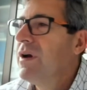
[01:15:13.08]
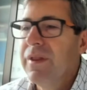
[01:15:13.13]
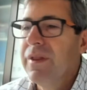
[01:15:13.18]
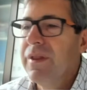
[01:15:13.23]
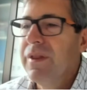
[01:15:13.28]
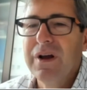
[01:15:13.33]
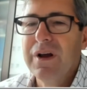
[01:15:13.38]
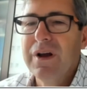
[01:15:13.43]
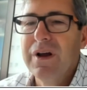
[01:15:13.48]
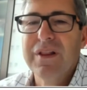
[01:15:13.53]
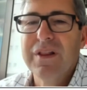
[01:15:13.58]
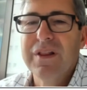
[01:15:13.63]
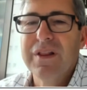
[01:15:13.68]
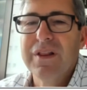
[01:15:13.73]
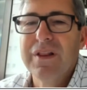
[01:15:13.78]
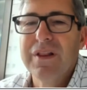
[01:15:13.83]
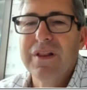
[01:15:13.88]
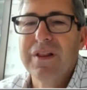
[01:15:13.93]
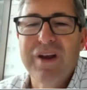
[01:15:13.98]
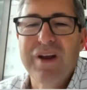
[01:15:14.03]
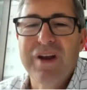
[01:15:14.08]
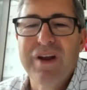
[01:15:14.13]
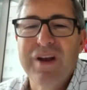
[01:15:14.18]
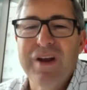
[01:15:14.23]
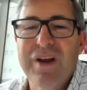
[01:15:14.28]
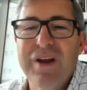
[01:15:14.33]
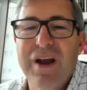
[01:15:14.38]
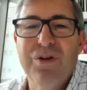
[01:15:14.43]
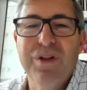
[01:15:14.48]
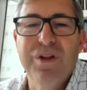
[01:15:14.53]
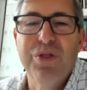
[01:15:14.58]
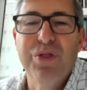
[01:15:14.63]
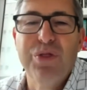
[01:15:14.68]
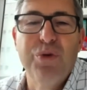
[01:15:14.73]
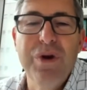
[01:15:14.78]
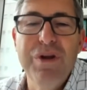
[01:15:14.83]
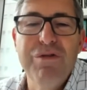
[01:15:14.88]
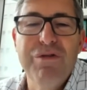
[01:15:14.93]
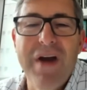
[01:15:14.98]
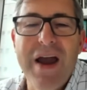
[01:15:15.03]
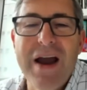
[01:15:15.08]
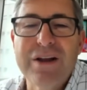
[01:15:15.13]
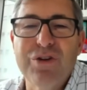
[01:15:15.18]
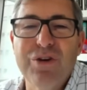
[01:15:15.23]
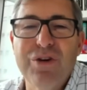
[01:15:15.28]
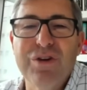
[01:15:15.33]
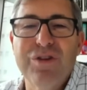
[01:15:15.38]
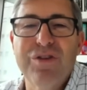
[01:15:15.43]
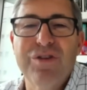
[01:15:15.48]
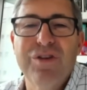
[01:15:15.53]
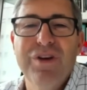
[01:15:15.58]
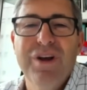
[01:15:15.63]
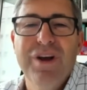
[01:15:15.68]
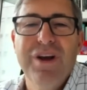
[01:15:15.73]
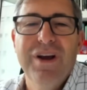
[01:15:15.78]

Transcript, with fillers: the, the, several, the three vectors